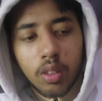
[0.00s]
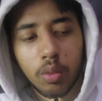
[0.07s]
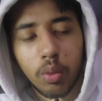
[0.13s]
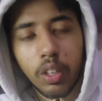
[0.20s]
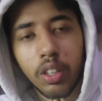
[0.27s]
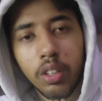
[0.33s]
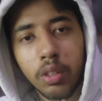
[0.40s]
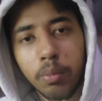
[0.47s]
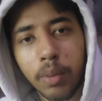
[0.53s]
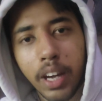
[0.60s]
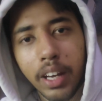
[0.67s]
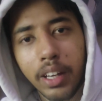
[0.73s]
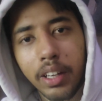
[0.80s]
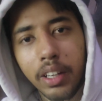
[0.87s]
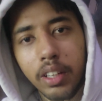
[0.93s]
when your
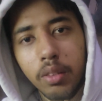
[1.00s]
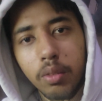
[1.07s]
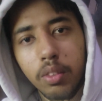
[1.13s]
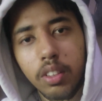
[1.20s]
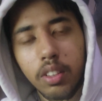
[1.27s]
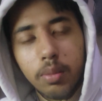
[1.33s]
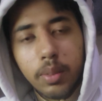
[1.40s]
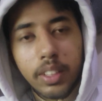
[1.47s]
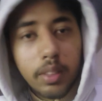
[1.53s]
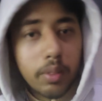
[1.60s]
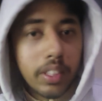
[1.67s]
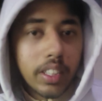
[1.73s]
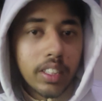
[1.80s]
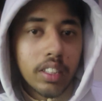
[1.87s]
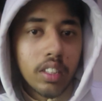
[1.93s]
mind will be
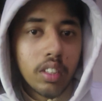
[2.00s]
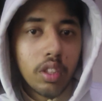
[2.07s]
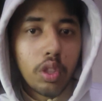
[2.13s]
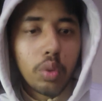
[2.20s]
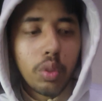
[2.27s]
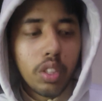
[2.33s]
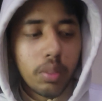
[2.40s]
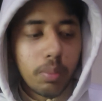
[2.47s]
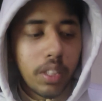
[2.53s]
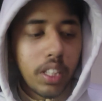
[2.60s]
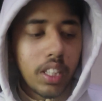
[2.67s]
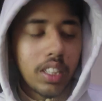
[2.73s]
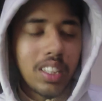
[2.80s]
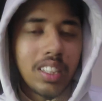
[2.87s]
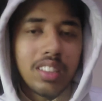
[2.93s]
weak, you will be
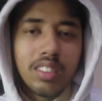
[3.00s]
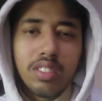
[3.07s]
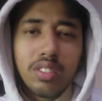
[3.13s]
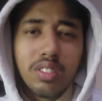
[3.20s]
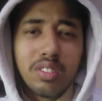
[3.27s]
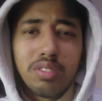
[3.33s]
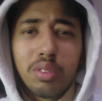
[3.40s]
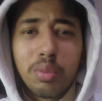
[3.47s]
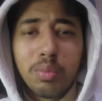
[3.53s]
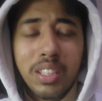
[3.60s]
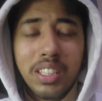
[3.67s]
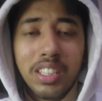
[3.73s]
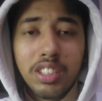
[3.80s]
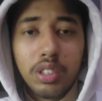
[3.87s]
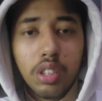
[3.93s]
eating so
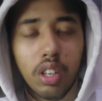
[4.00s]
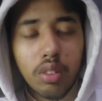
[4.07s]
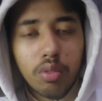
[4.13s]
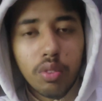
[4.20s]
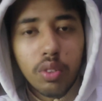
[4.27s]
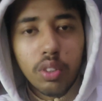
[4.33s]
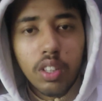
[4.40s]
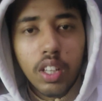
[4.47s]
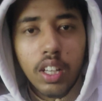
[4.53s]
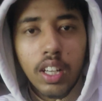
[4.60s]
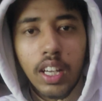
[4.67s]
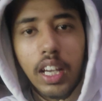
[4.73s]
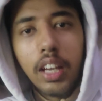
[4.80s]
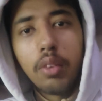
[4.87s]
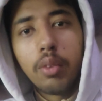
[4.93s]
many junk food,
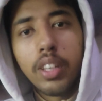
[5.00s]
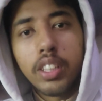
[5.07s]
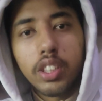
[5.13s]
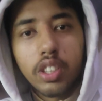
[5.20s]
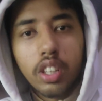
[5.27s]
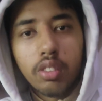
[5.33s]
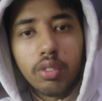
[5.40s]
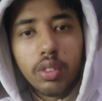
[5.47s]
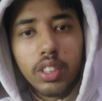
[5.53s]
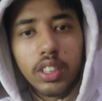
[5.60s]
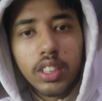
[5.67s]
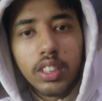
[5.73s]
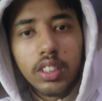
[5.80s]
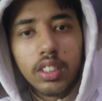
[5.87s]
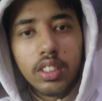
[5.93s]
and when junk food
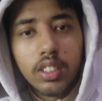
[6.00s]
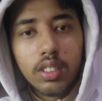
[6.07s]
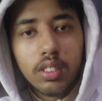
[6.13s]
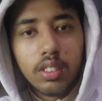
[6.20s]
is